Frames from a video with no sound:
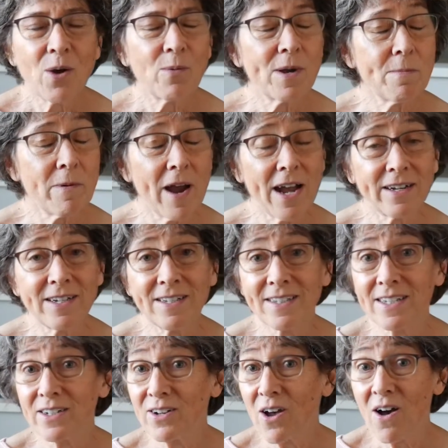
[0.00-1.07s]
We
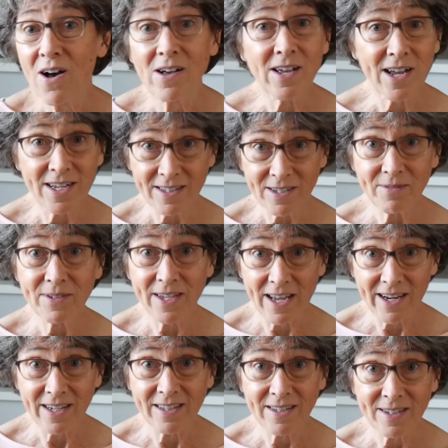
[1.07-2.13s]
practice in all kinds of
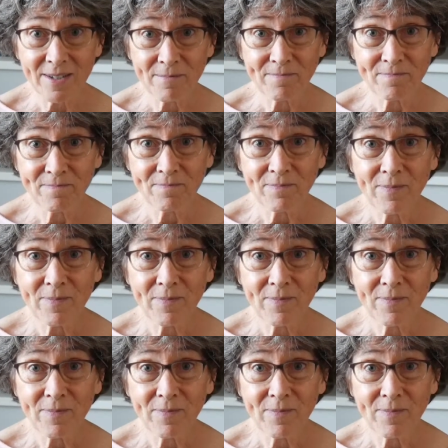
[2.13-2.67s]
settings.